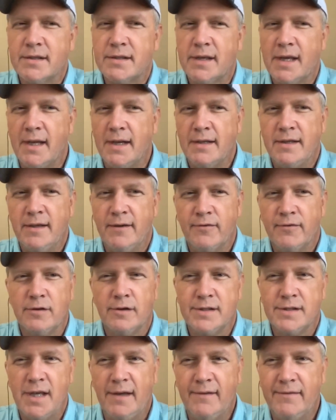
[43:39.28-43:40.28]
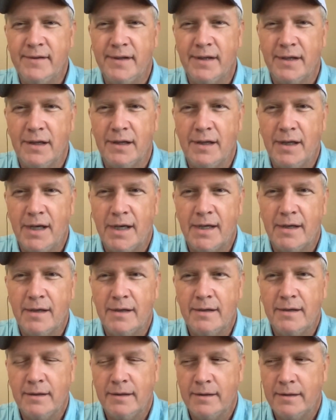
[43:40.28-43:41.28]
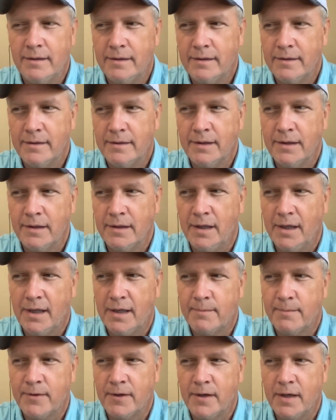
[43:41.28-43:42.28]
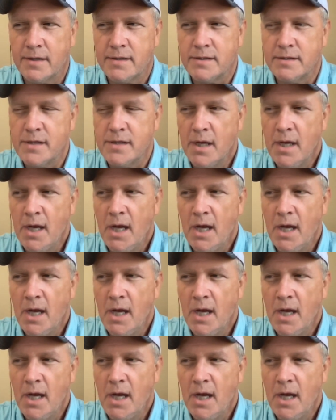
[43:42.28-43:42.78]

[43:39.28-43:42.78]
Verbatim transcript: kind of difficult because I've done a lot of a lot of productions.